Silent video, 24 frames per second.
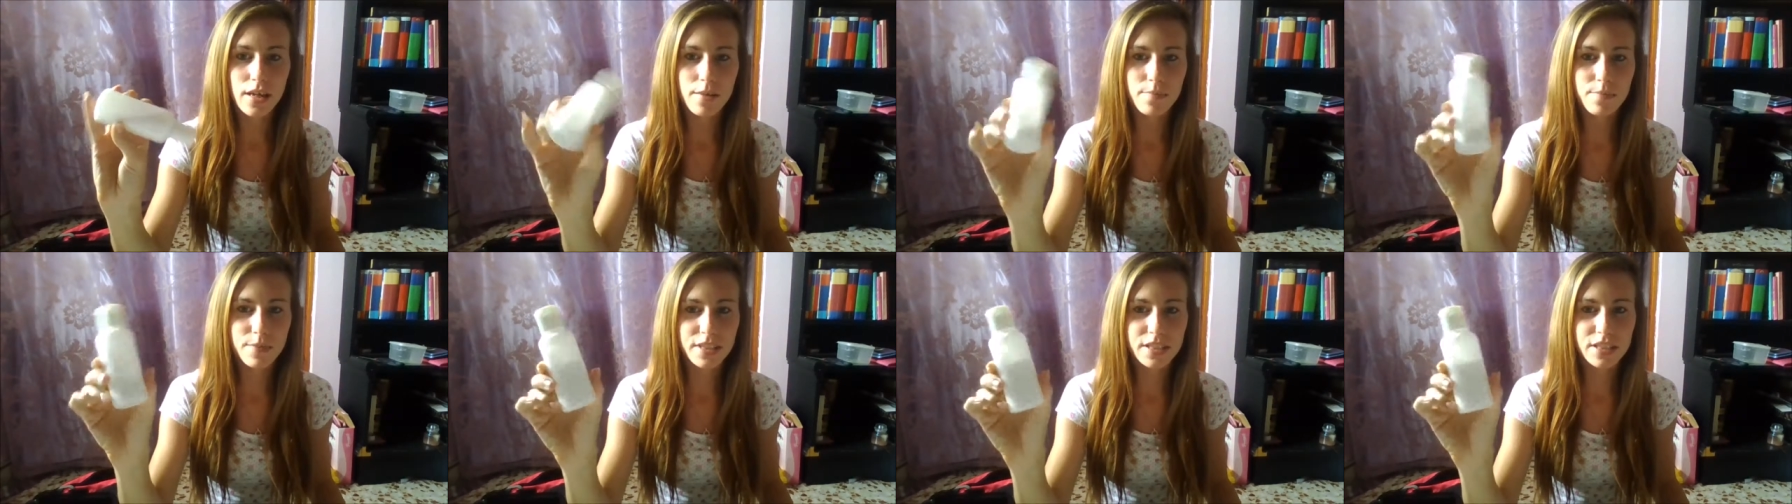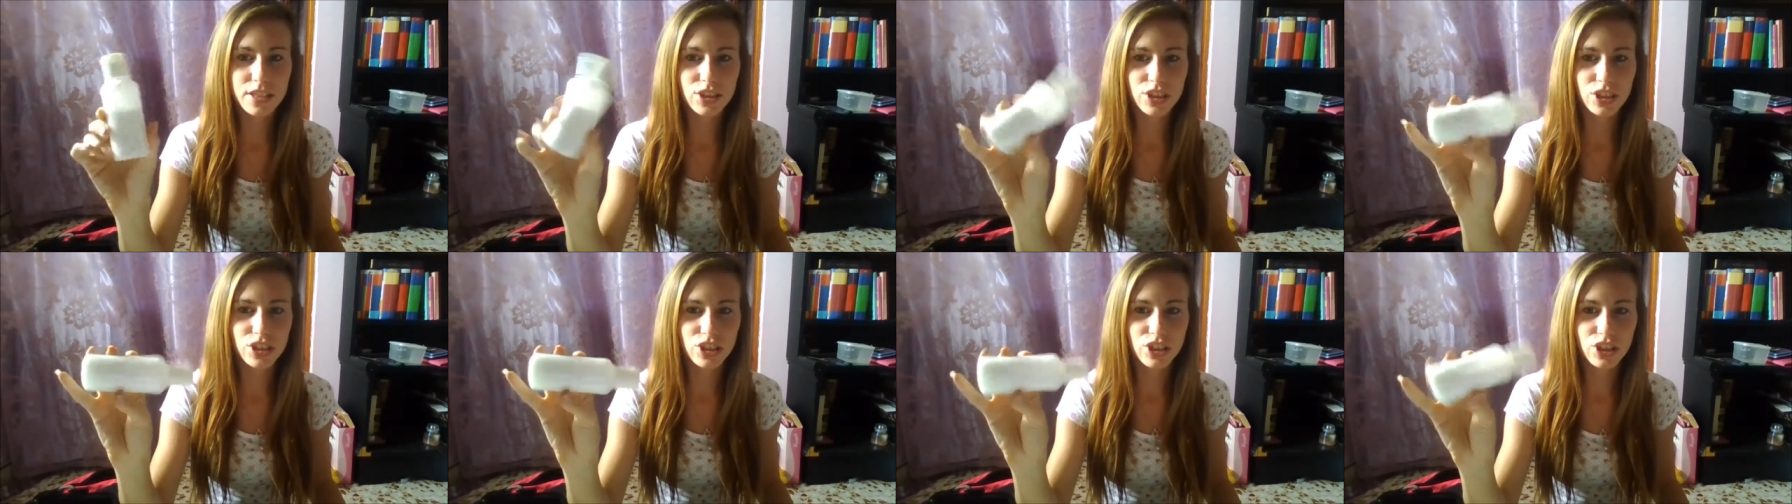
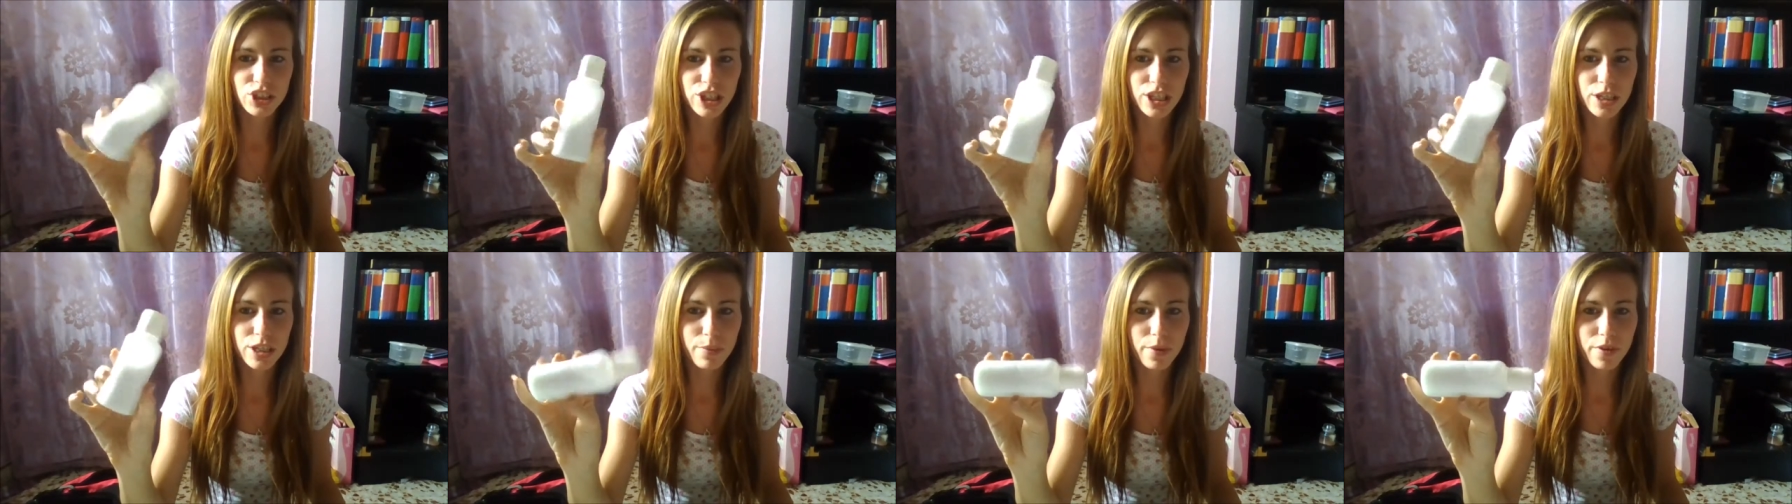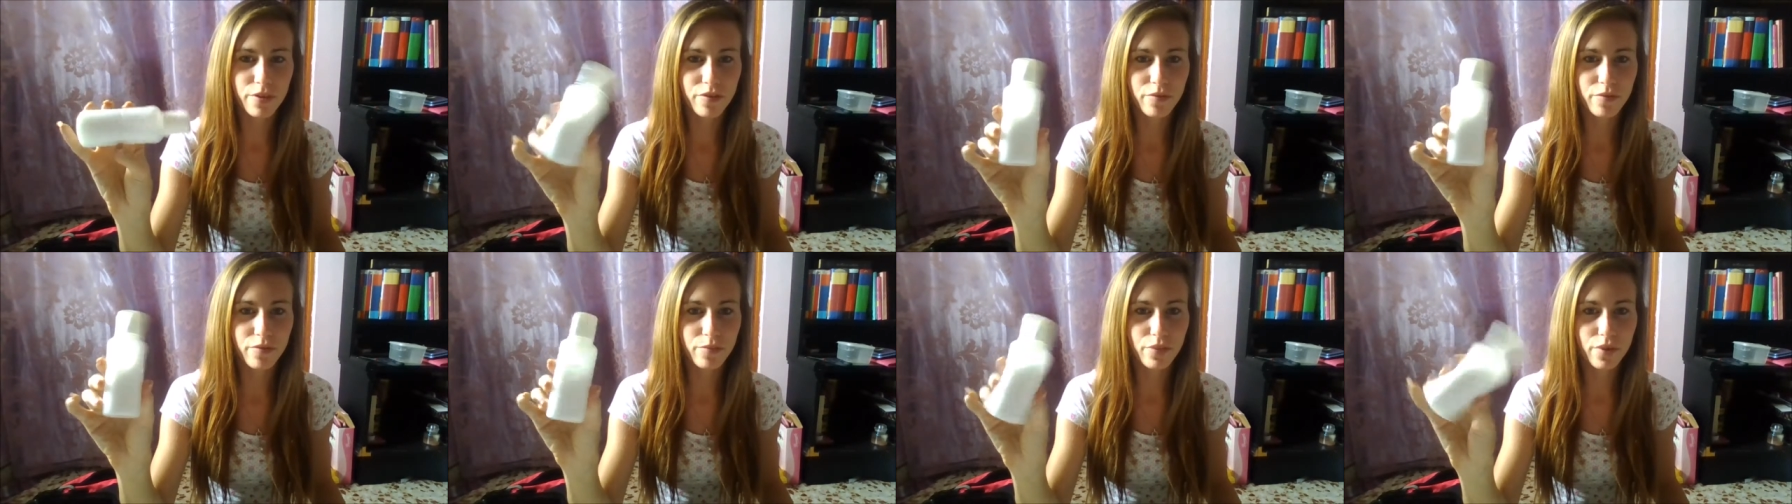this is just cheapy
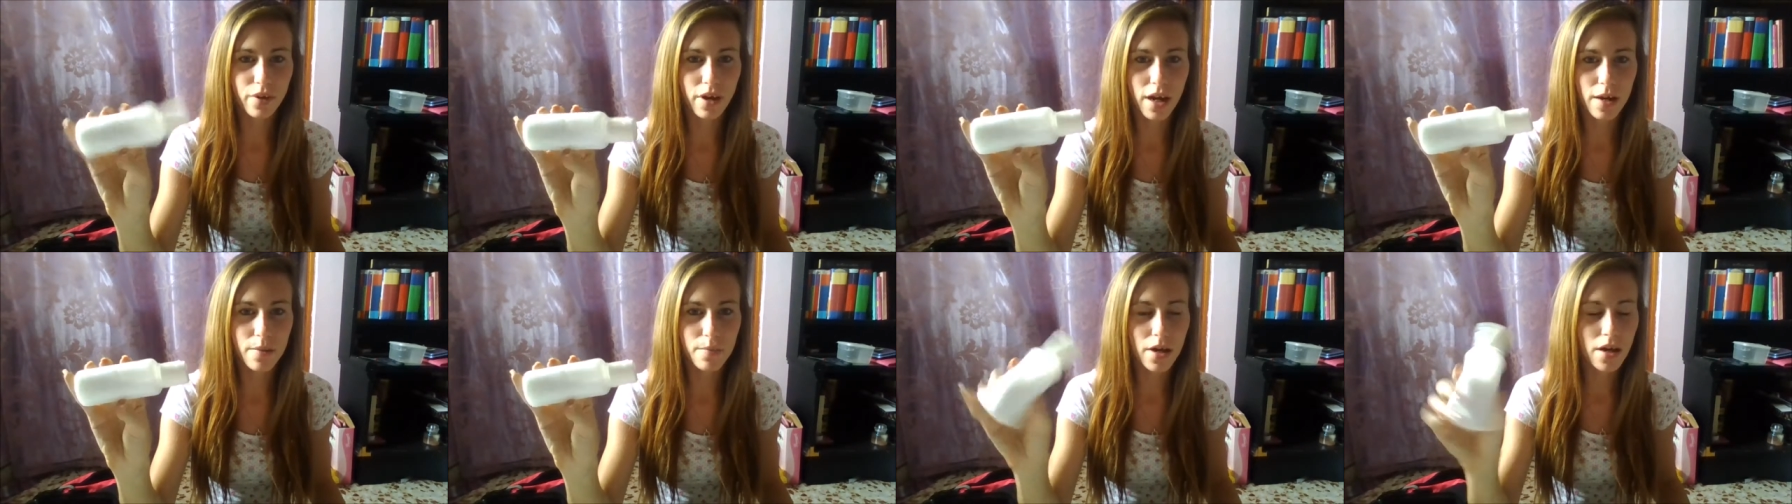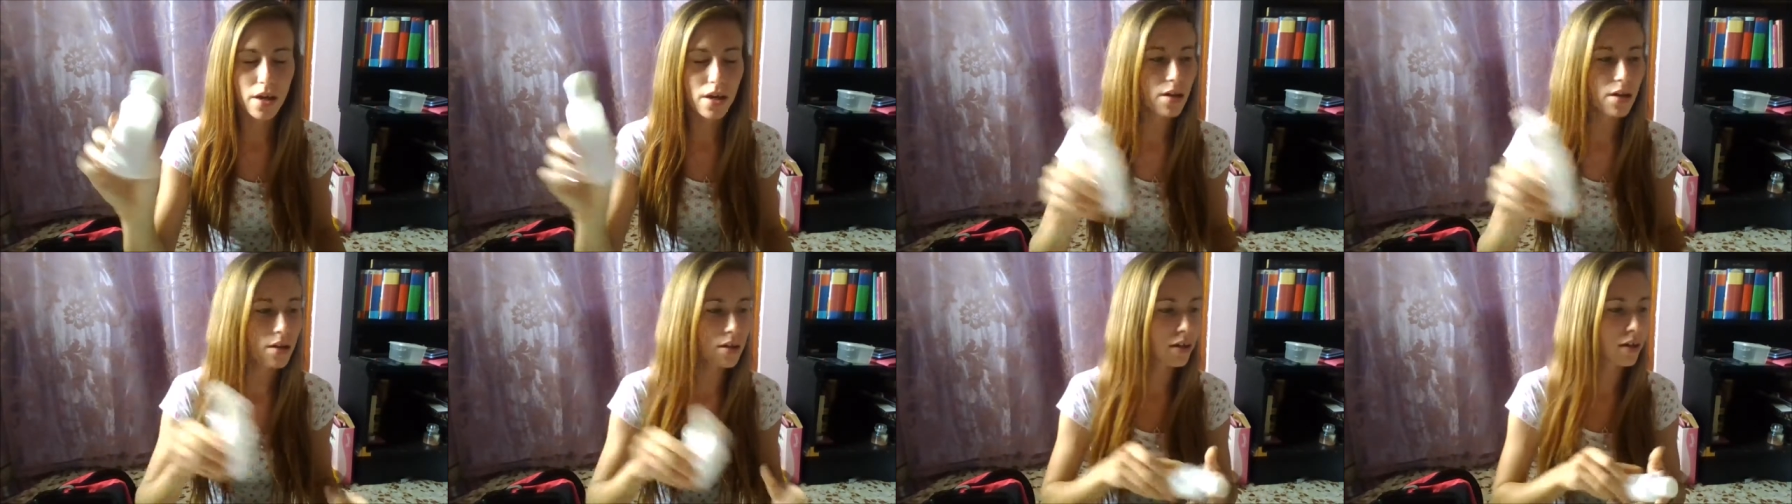from
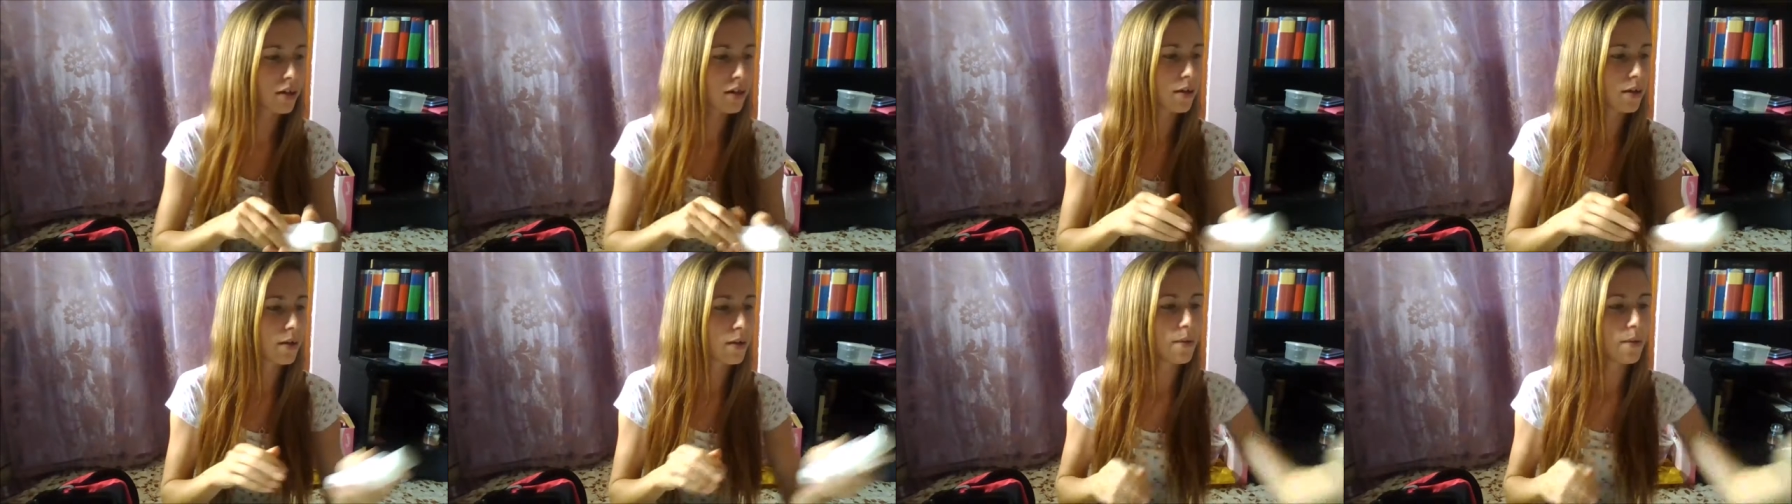Primark,